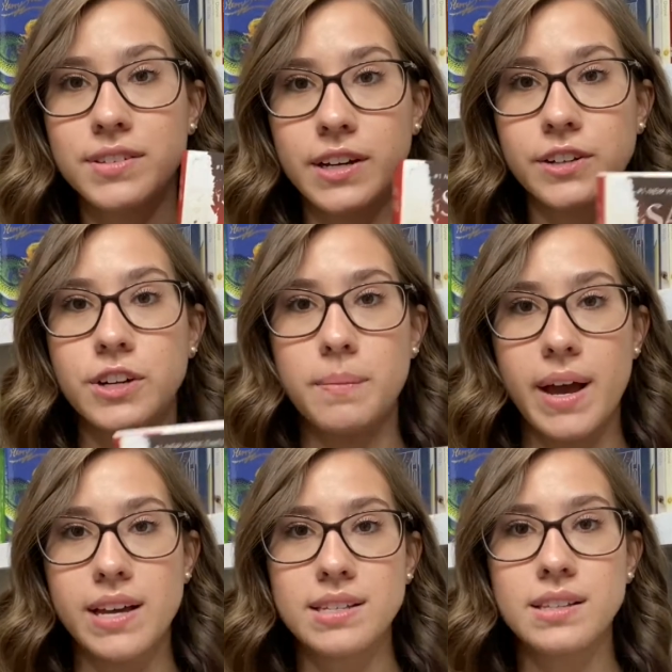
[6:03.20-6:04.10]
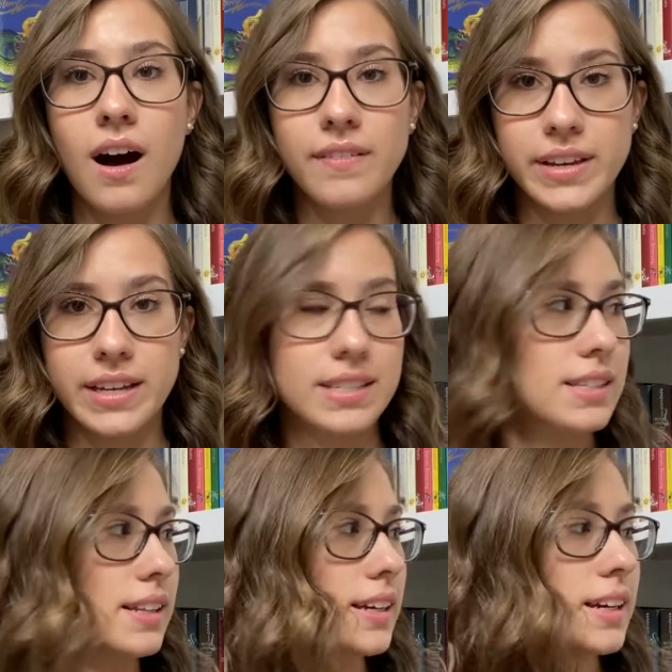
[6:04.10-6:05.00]
Sarah J Maas,
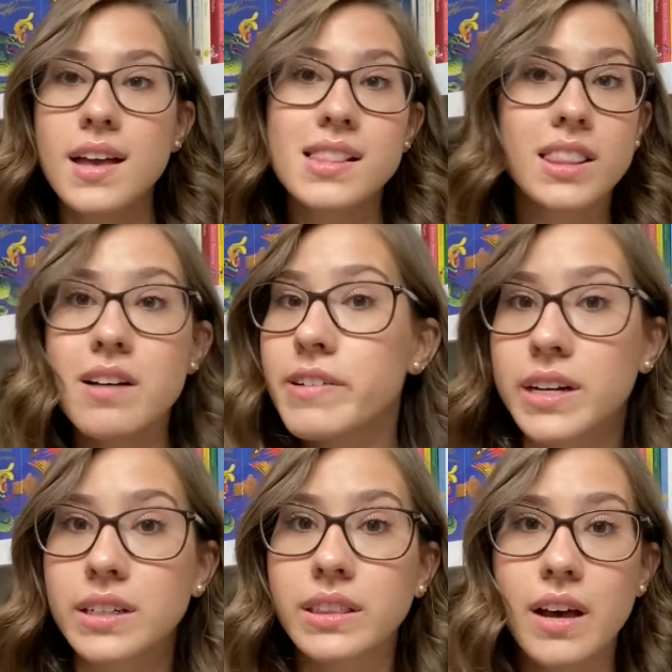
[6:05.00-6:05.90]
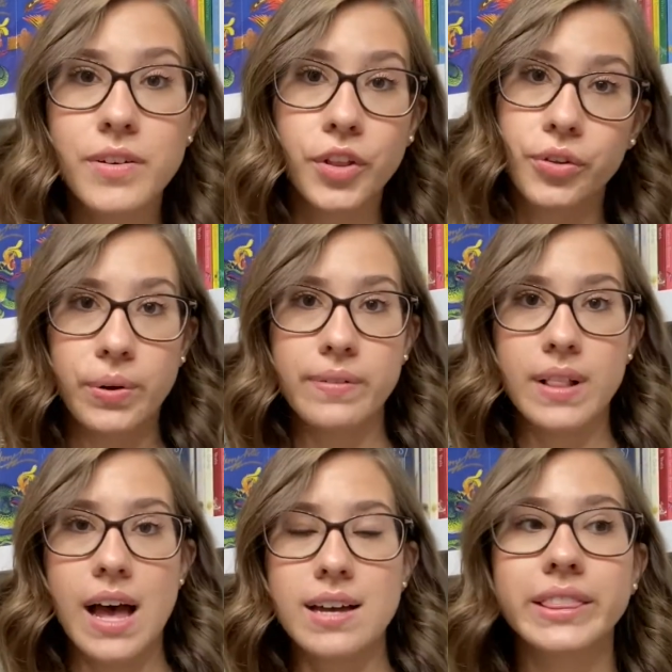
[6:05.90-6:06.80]
obviously. Love her Throne of
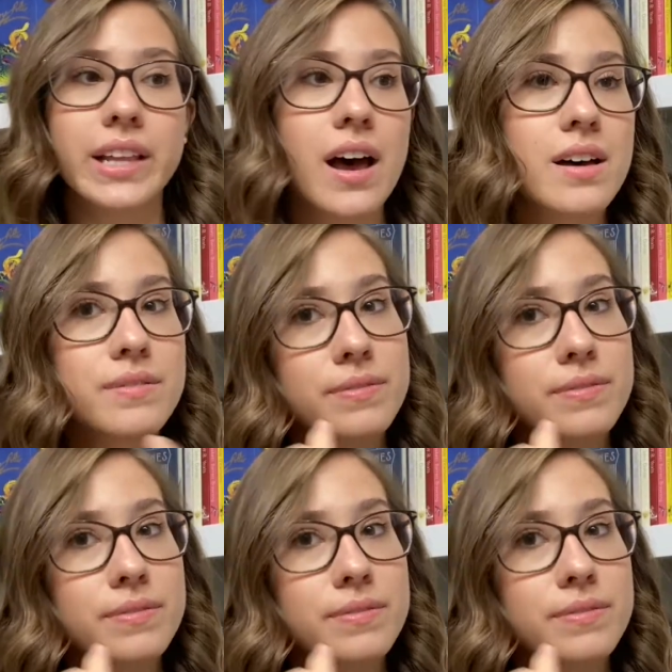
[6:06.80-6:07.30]
Glass, love